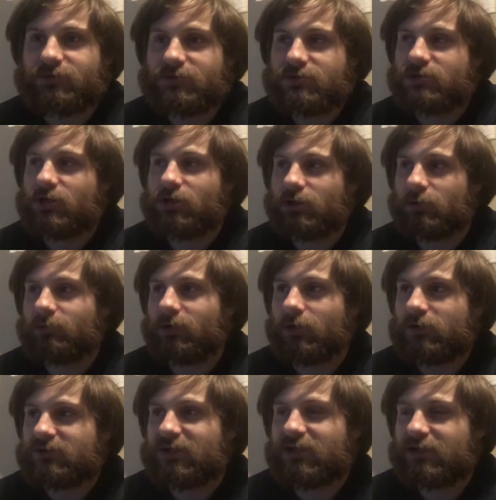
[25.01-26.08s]
talk
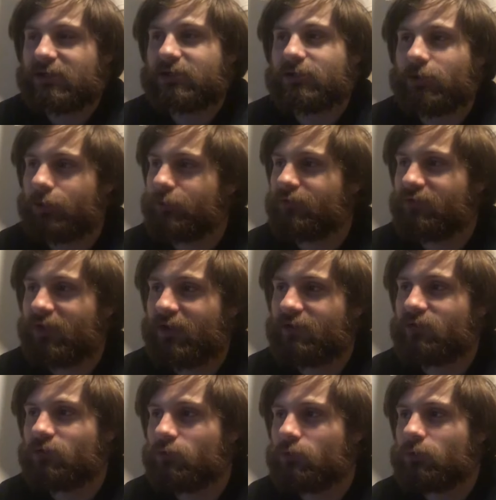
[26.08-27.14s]
about taking notes
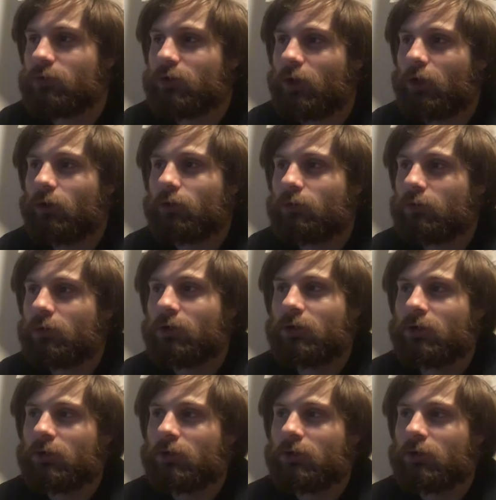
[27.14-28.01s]
as you go